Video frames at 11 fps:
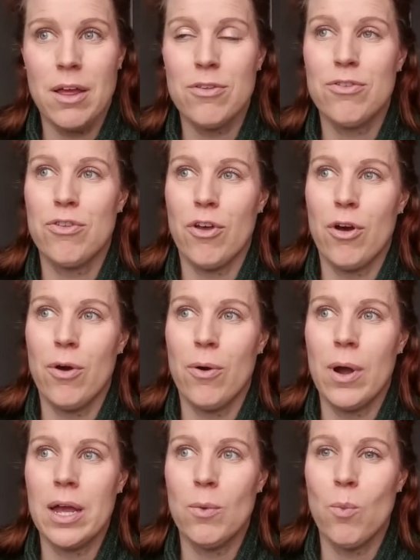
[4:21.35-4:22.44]

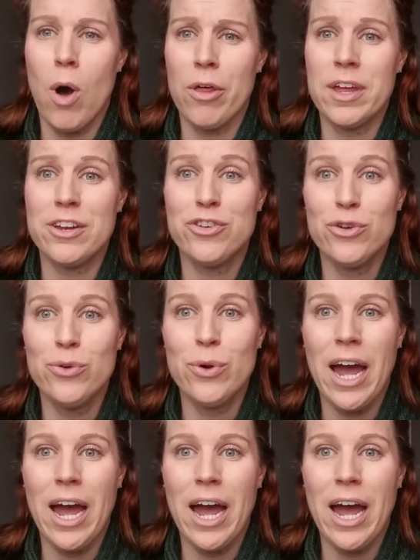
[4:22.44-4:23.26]
So while they do